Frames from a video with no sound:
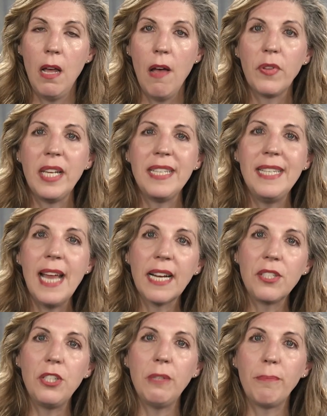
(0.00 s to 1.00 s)
For these
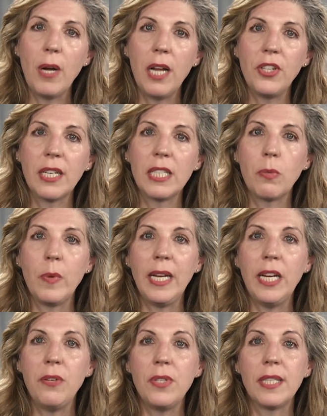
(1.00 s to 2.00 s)
next 2 projects,
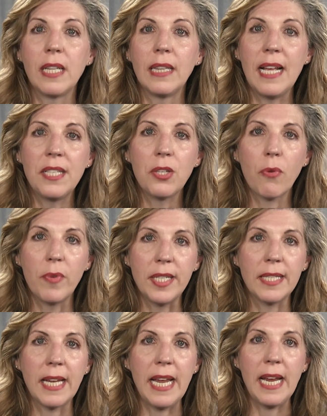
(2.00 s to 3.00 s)
we used the less
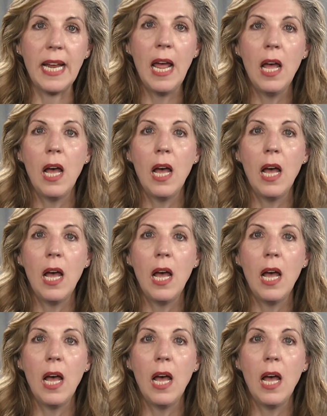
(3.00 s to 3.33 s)
risky